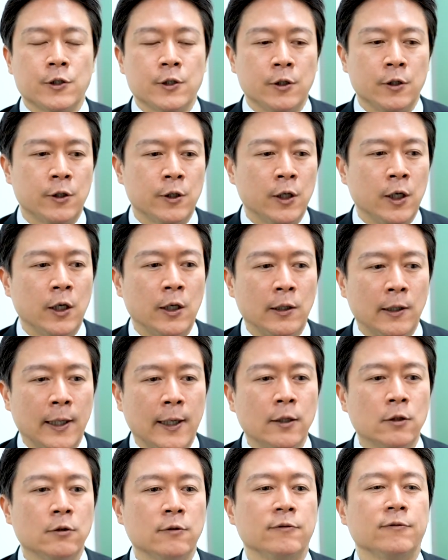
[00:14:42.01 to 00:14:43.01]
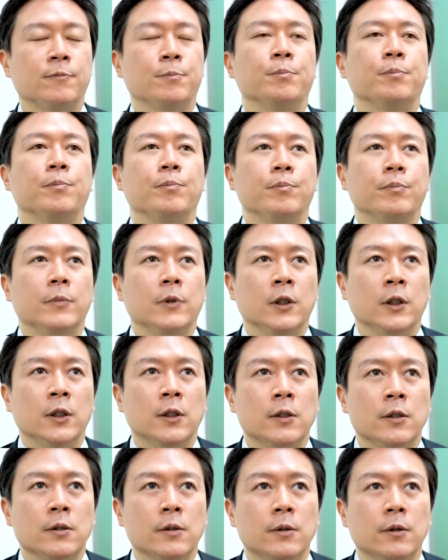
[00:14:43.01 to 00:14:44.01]
There are a lot of
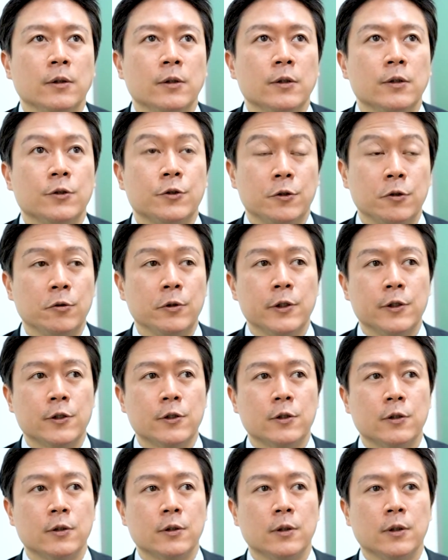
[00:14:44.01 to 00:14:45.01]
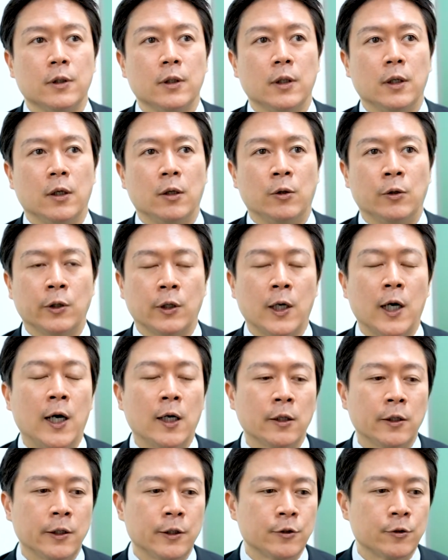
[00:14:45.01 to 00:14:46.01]
uh, students or
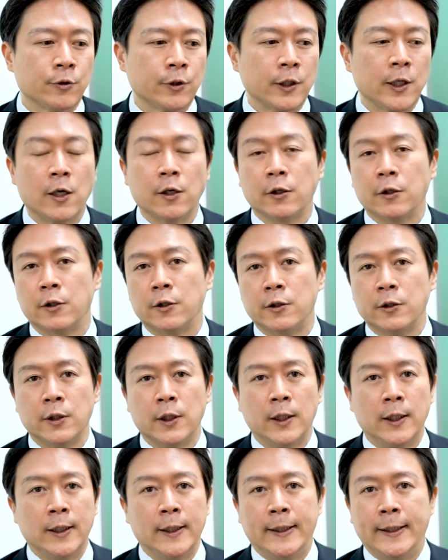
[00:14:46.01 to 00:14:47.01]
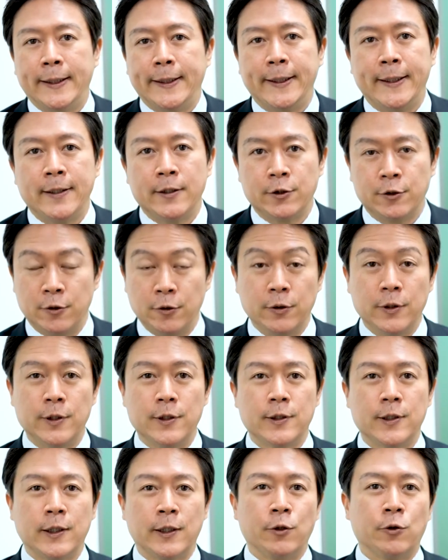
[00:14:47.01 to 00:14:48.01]
colleagues or younger uh,
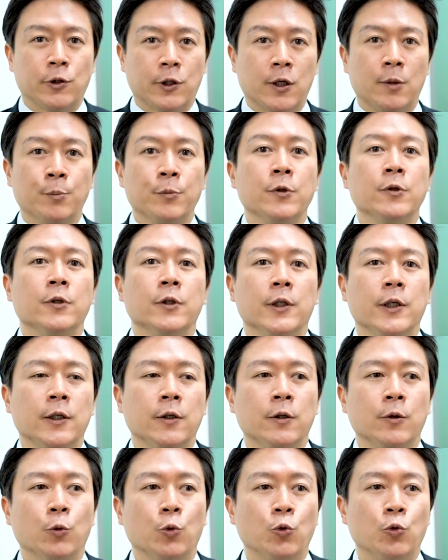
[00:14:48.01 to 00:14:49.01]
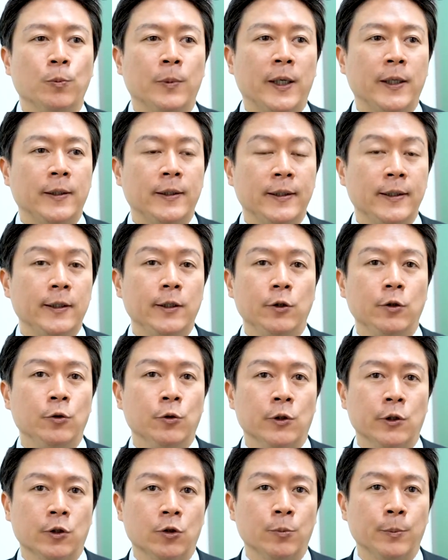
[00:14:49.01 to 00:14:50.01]
students in your community who might need
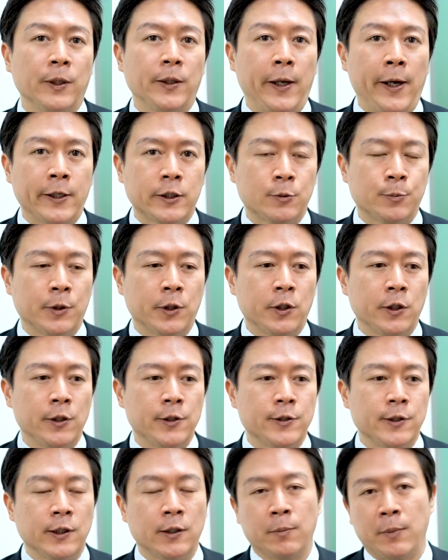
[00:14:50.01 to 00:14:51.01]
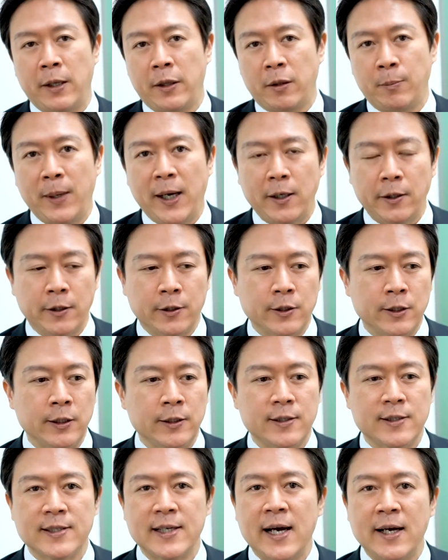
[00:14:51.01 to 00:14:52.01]
your domain expertise in mathematics, in
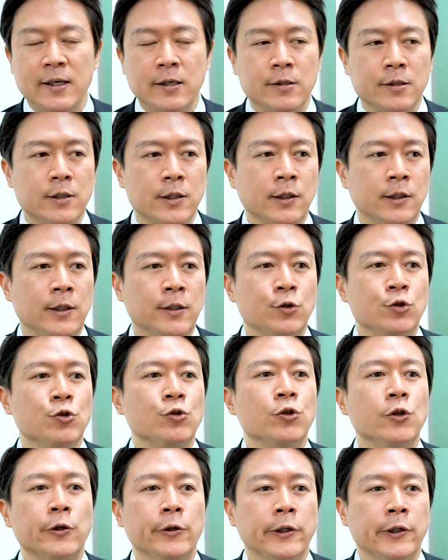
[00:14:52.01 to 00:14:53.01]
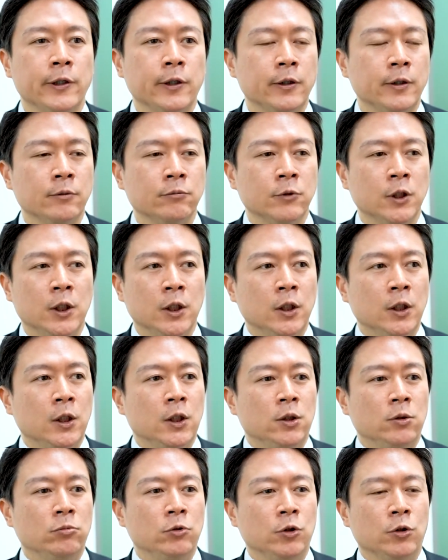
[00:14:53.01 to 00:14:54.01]
science, in engineering,
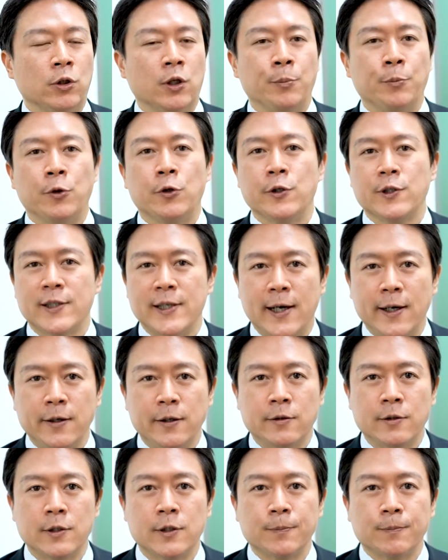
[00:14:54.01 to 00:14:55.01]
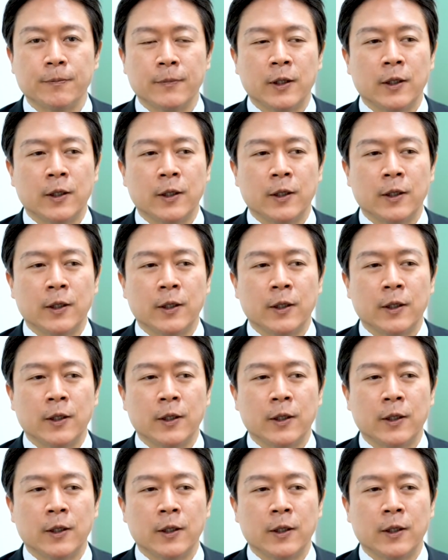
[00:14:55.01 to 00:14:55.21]
in you know, computer science.